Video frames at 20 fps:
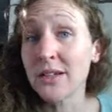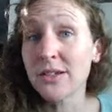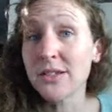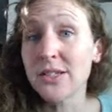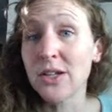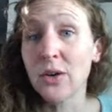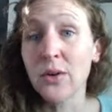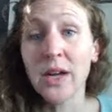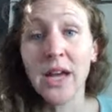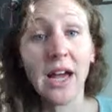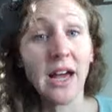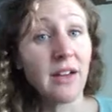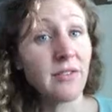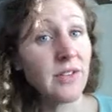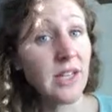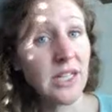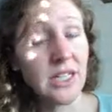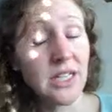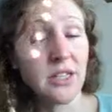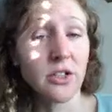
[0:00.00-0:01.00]
don't have,
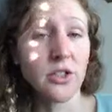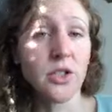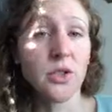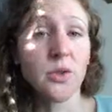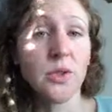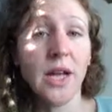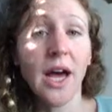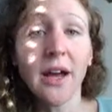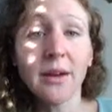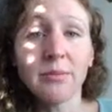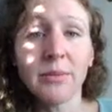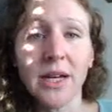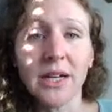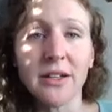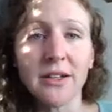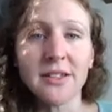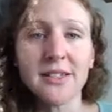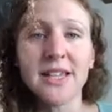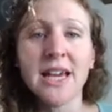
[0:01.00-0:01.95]
and neither do nonmetals.